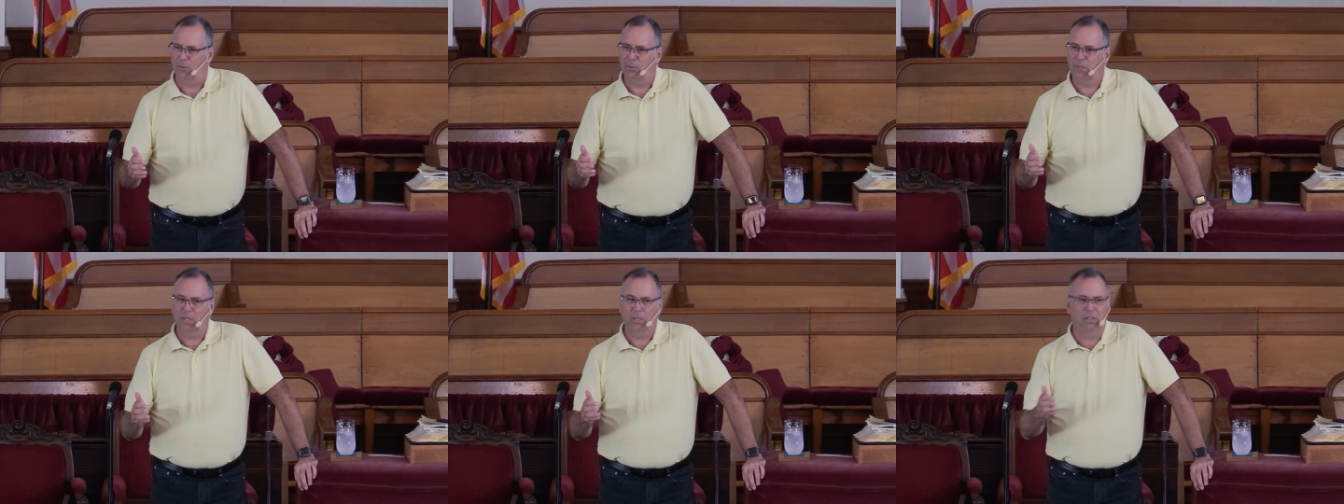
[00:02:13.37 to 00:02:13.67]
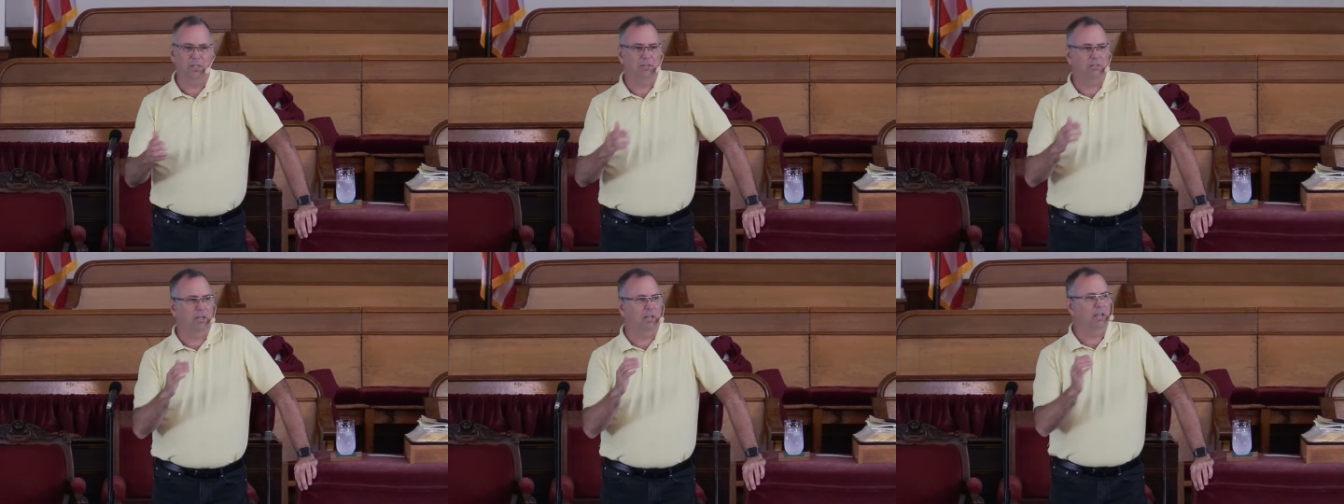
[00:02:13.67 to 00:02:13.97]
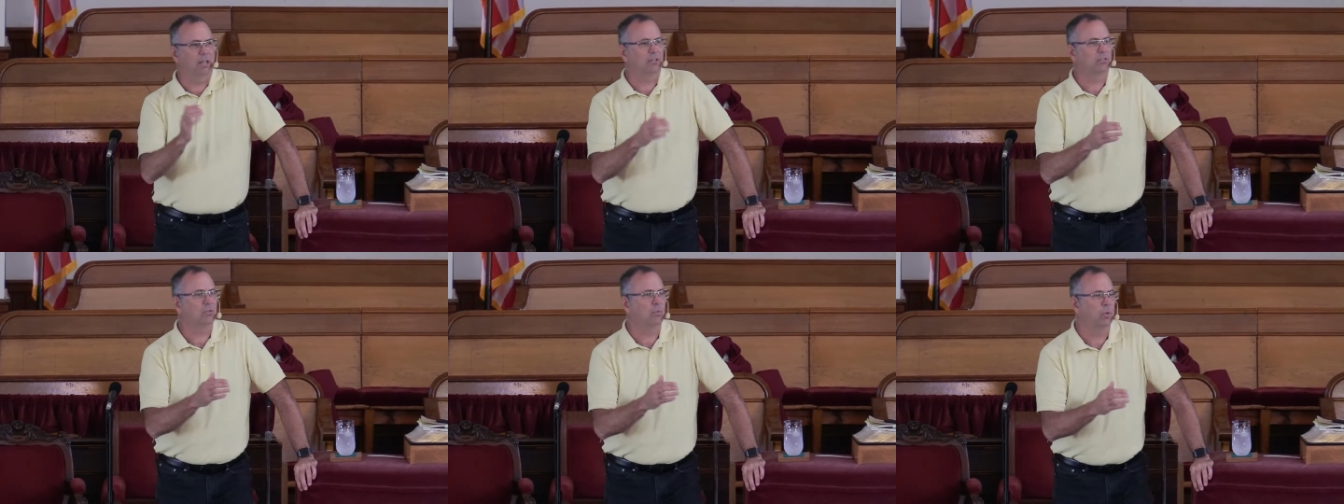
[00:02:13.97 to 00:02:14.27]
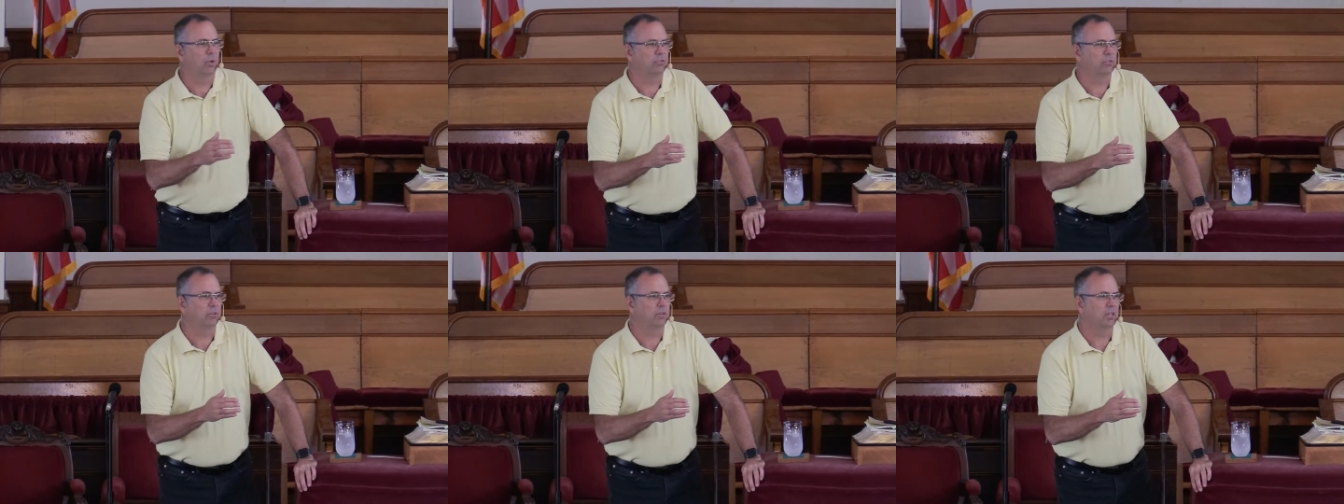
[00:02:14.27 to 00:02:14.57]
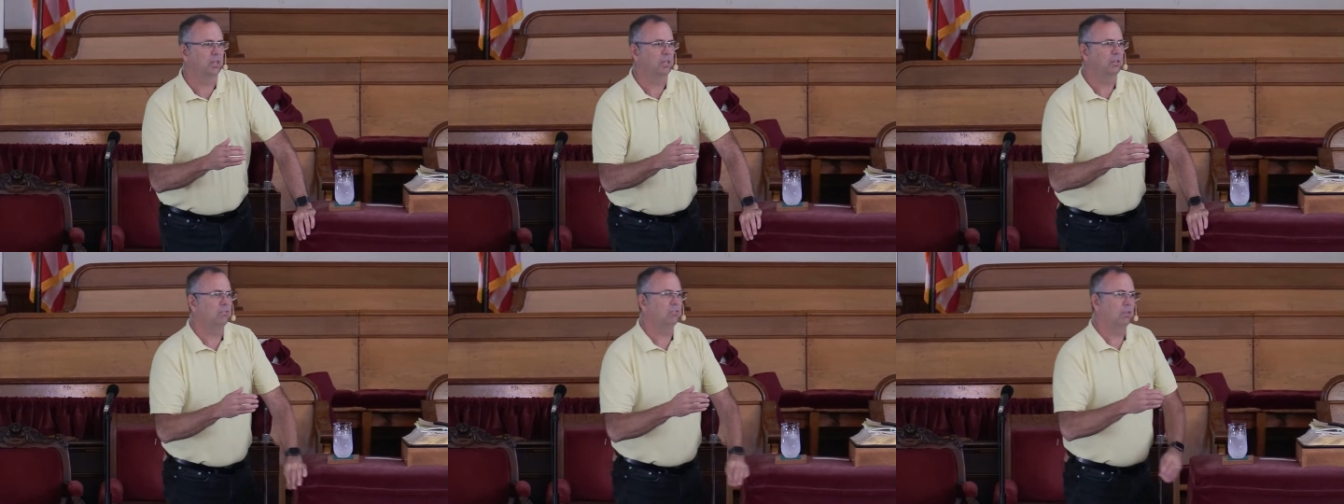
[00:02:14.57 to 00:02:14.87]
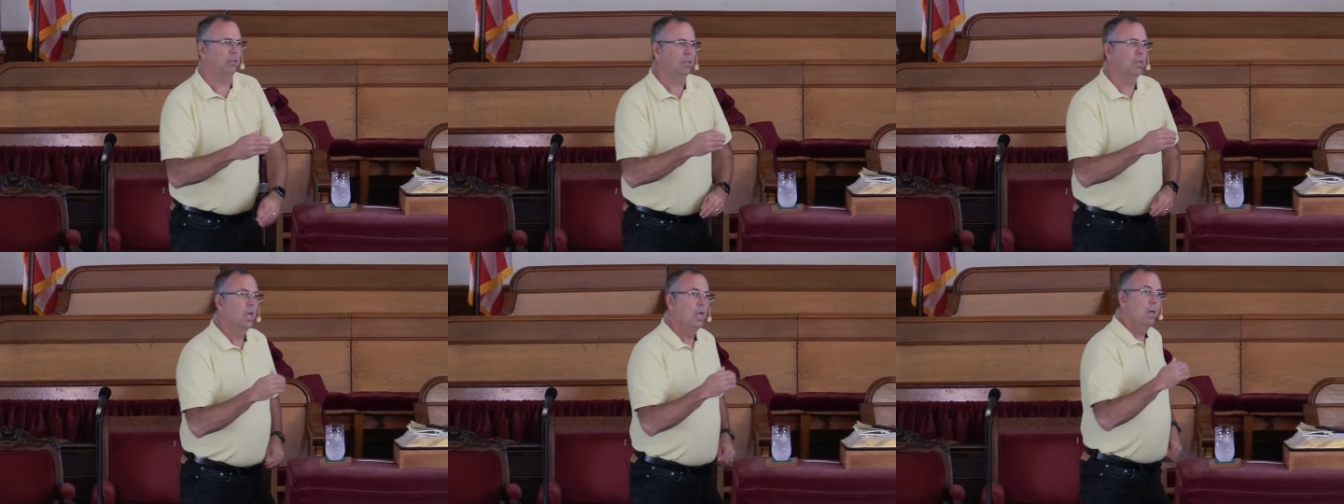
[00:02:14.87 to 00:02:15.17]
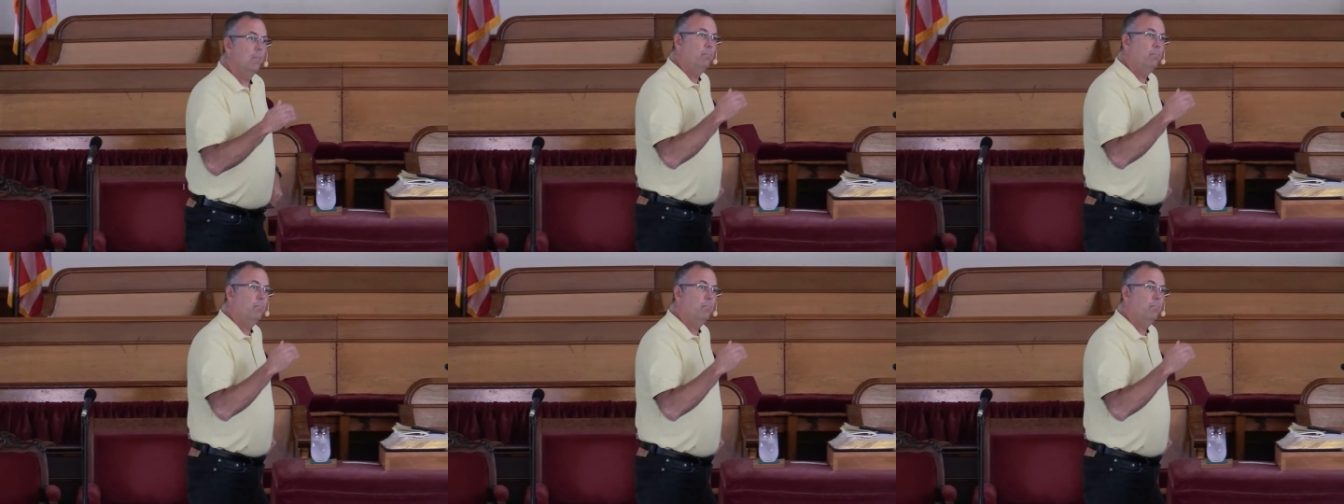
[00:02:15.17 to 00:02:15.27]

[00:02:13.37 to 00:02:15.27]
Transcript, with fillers: Okay, the task wasn't easy,